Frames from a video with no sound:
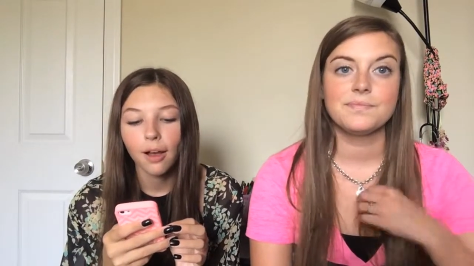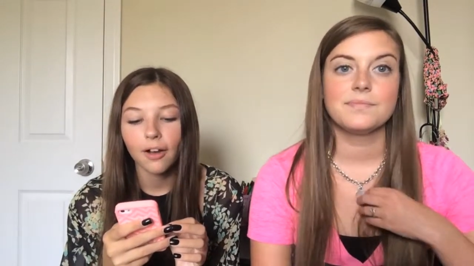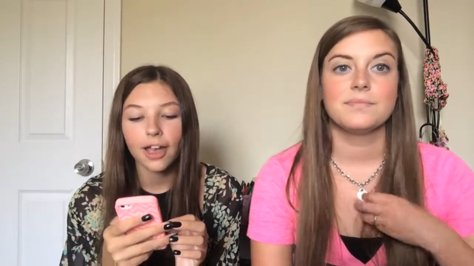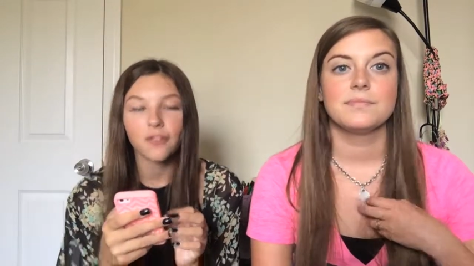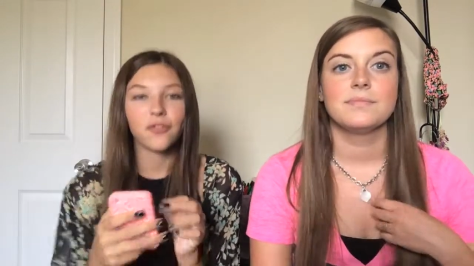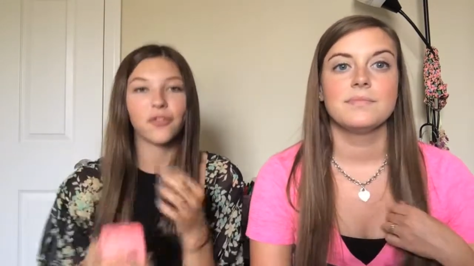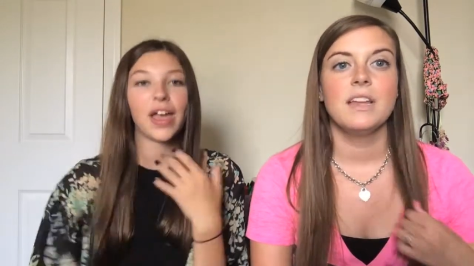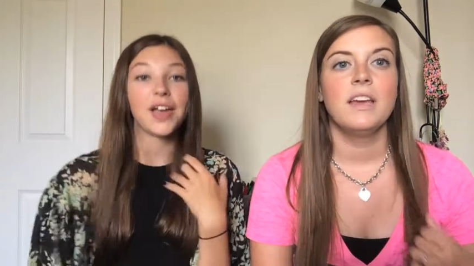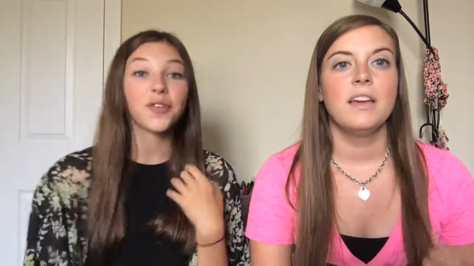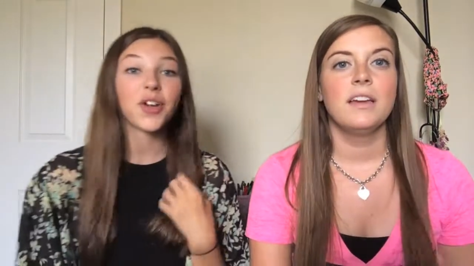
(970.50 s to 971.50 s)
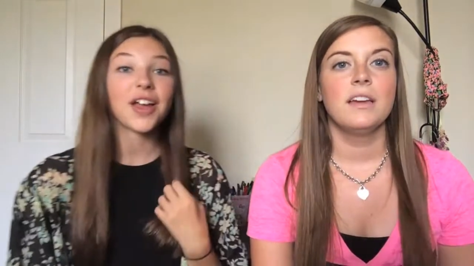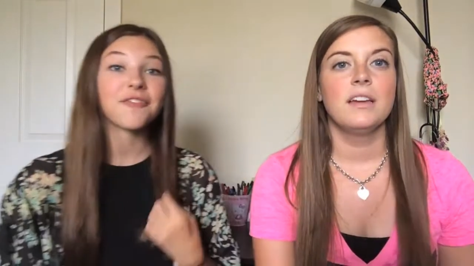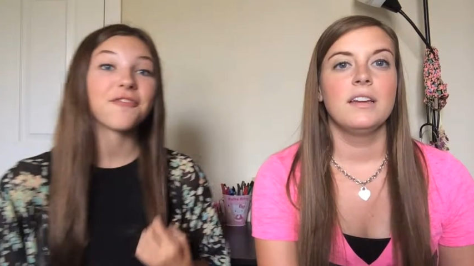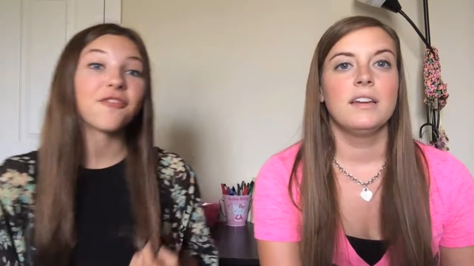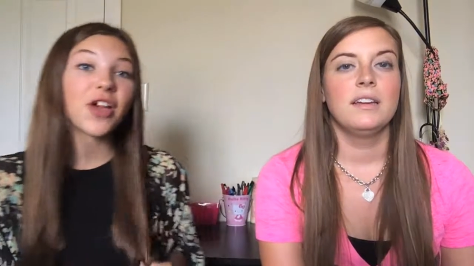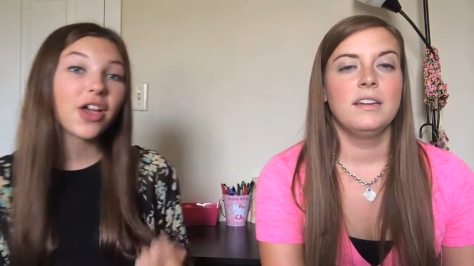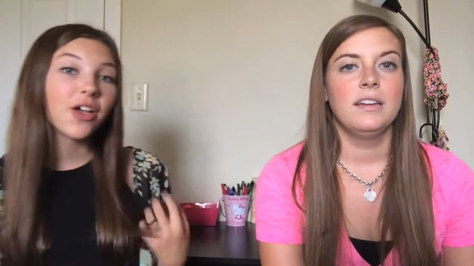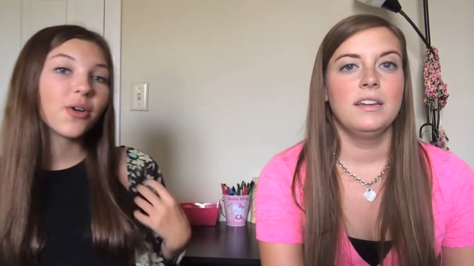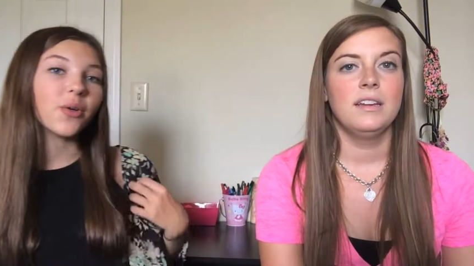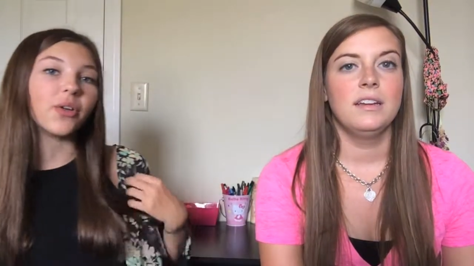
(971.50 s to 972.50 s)
Speaker 1: Okay, favorite
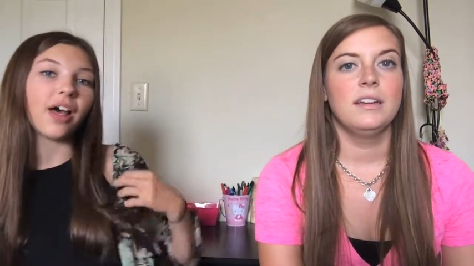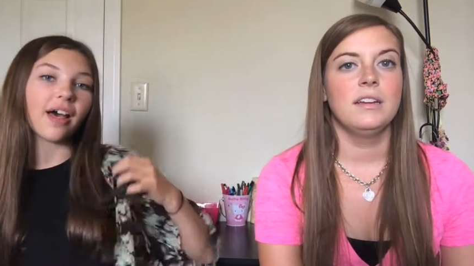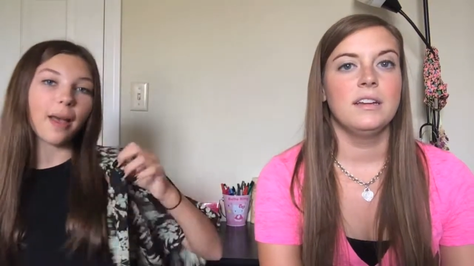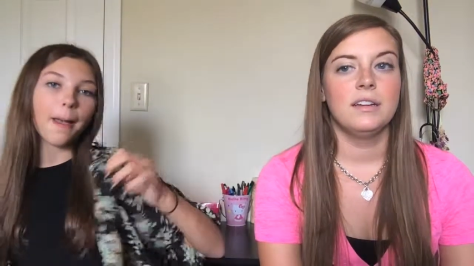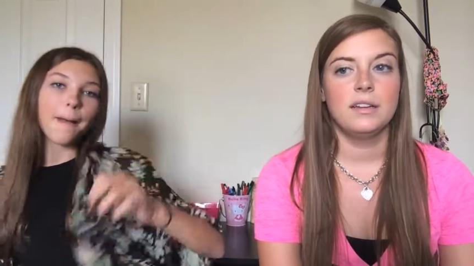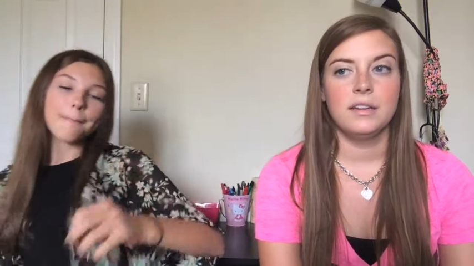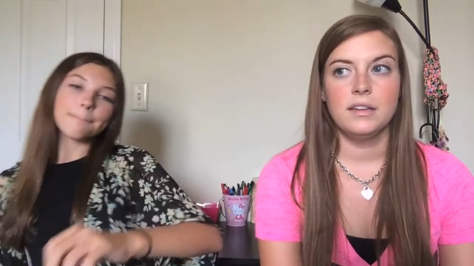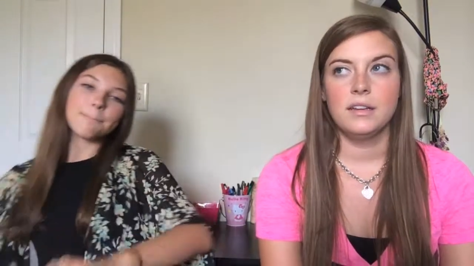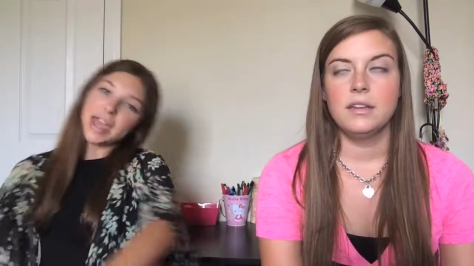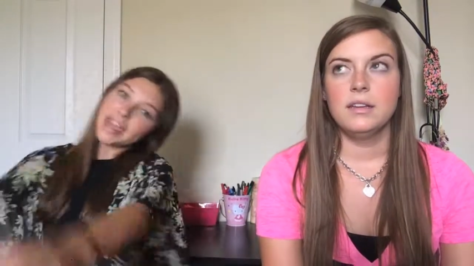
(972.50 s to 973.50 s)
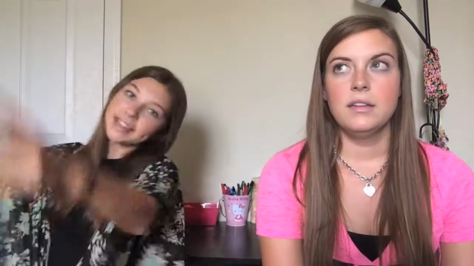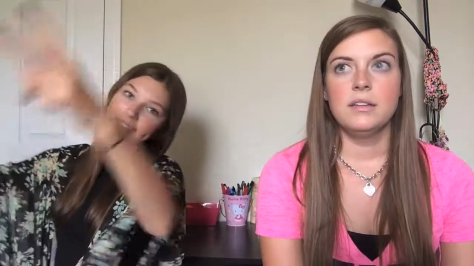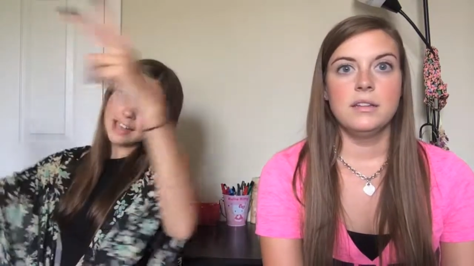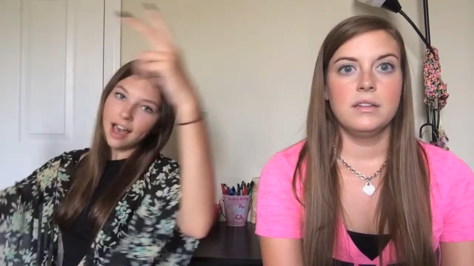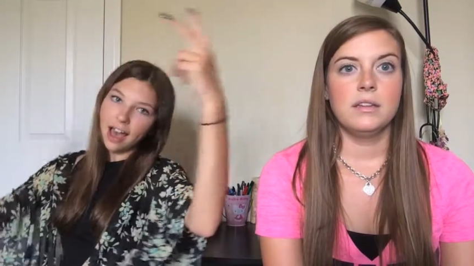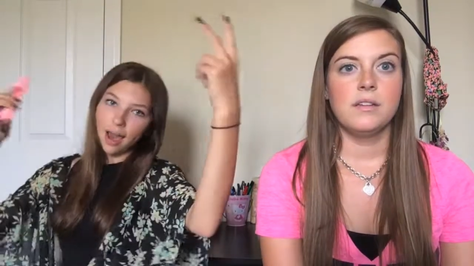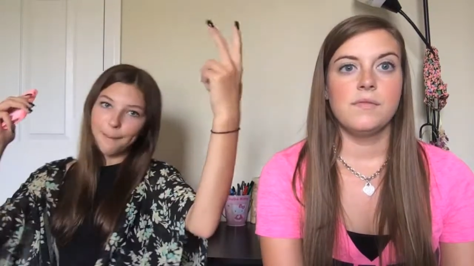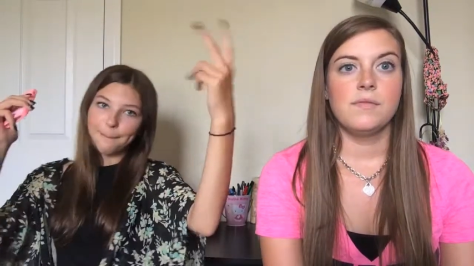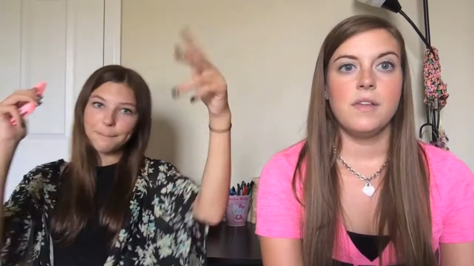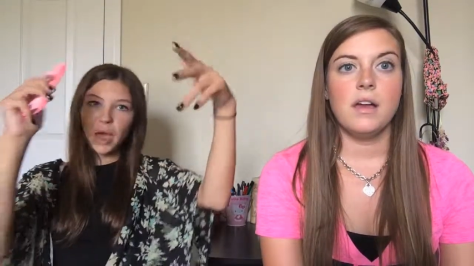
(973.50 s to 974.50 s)
food.
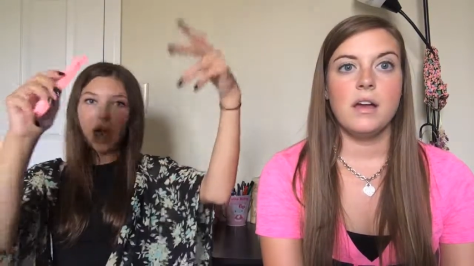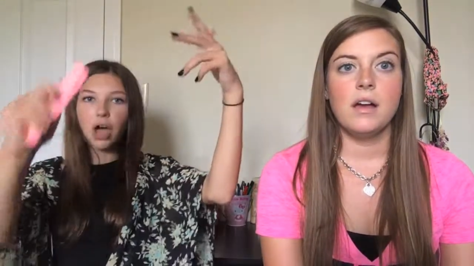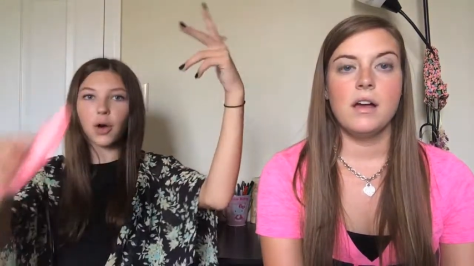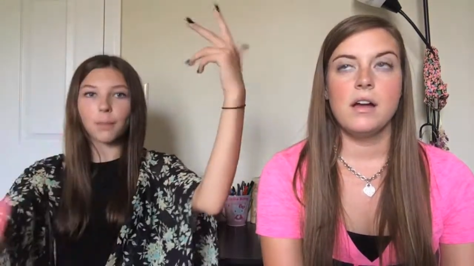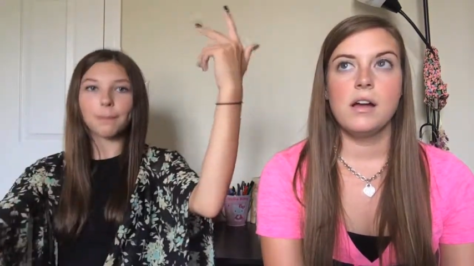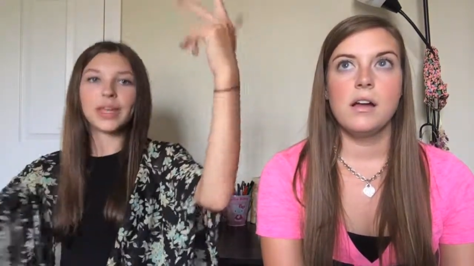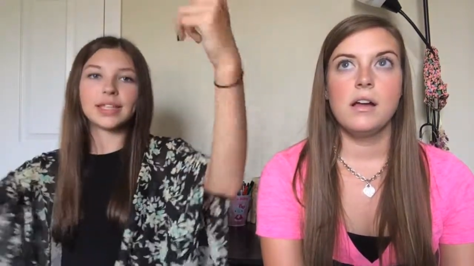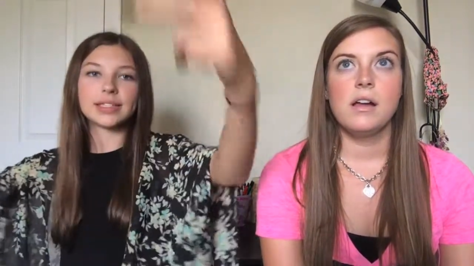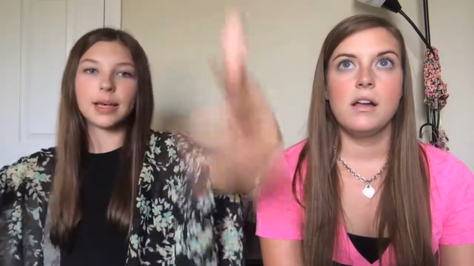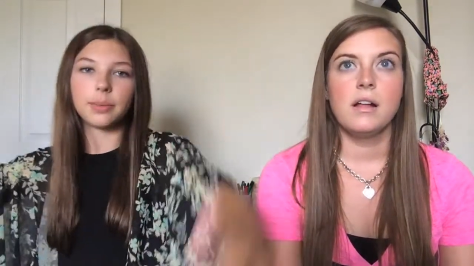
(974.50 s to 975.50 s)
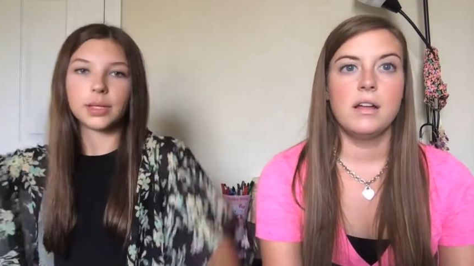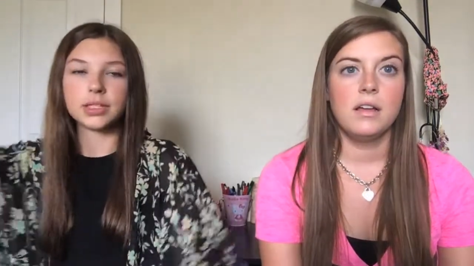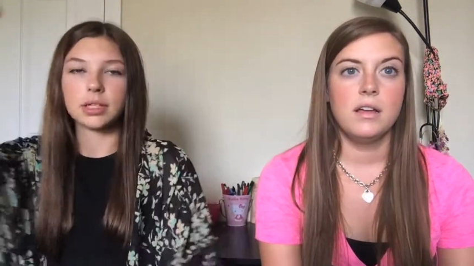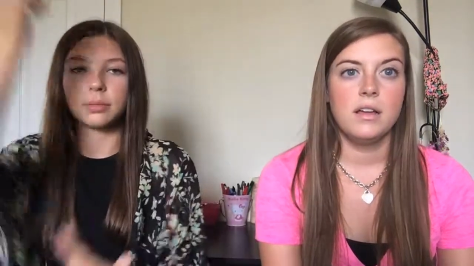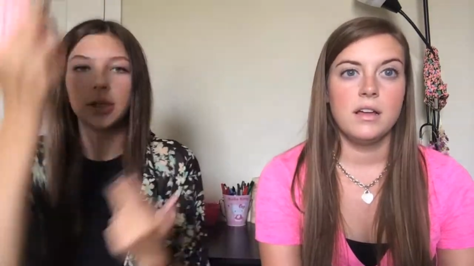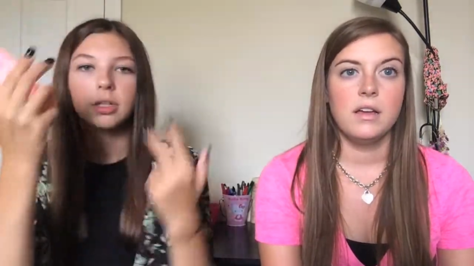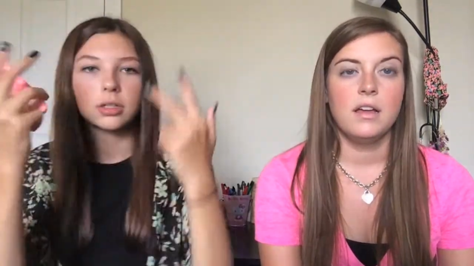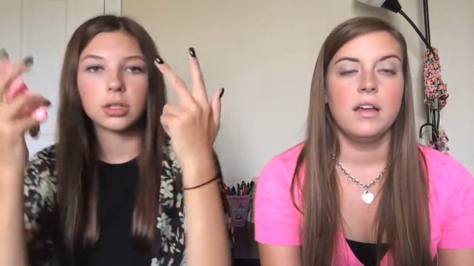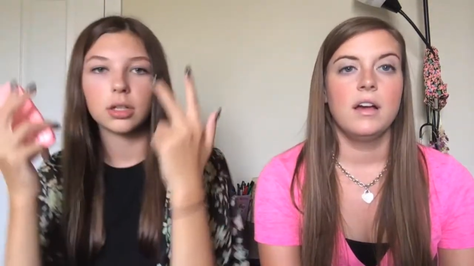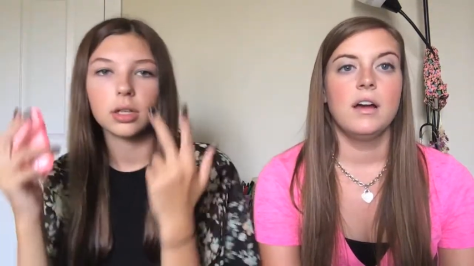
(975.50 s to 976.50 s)
Pizza. Boom. Pizza, pizza,
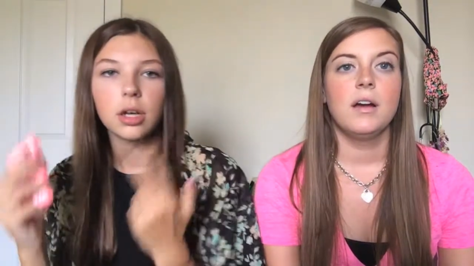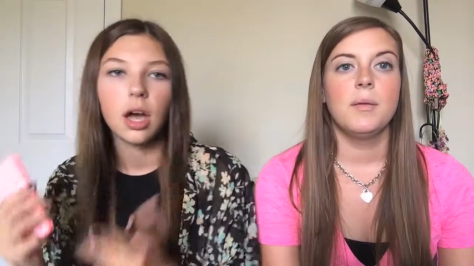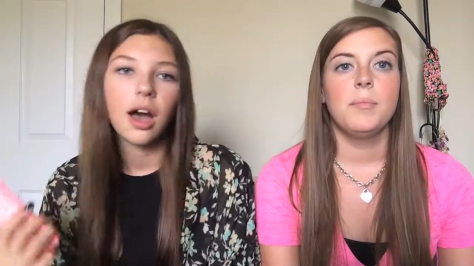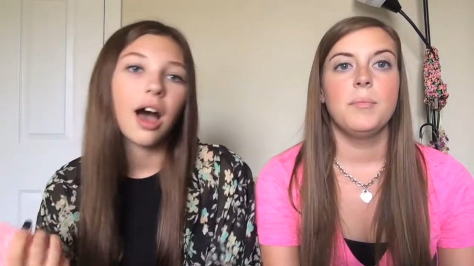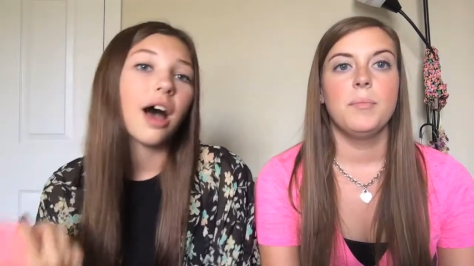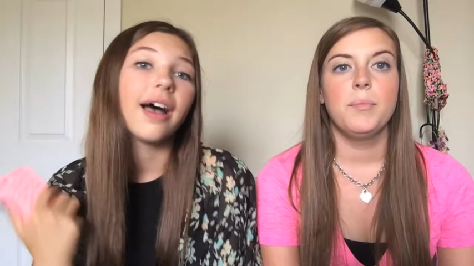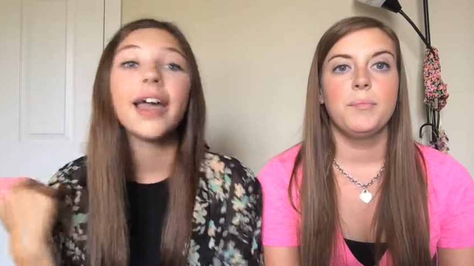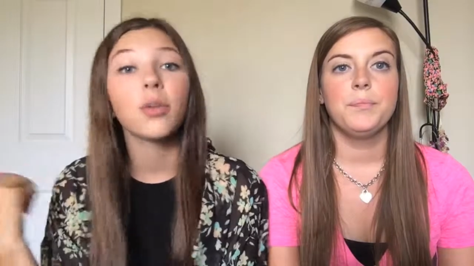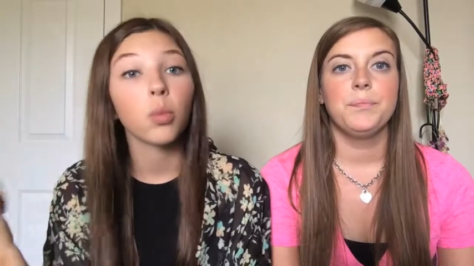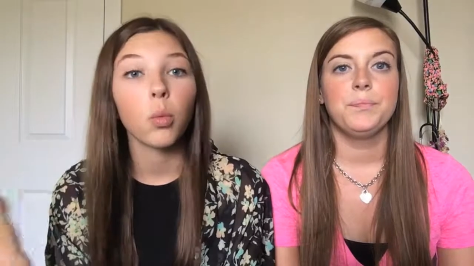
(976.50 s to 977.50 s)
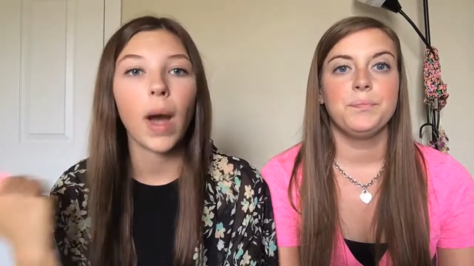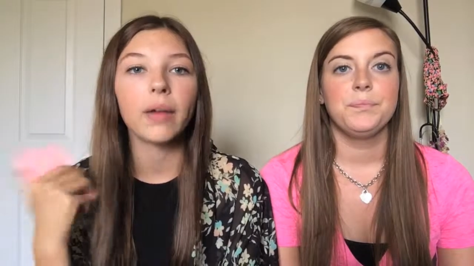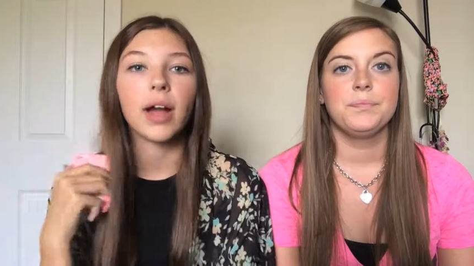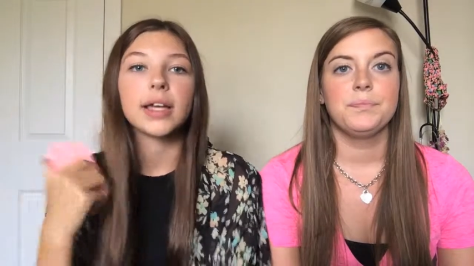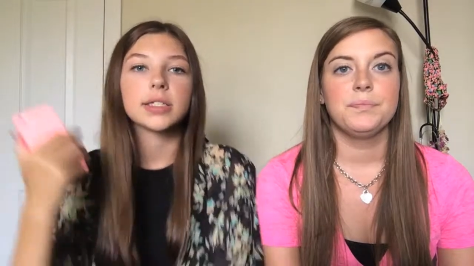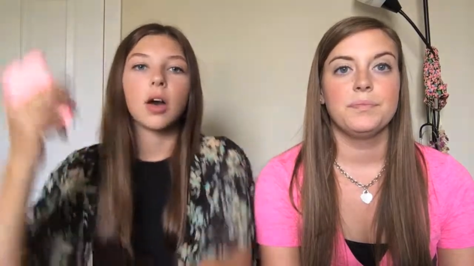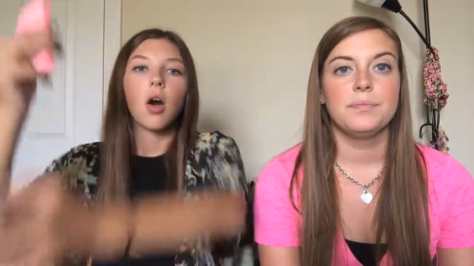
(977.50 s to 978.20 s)
pizza. Uh, and white rice.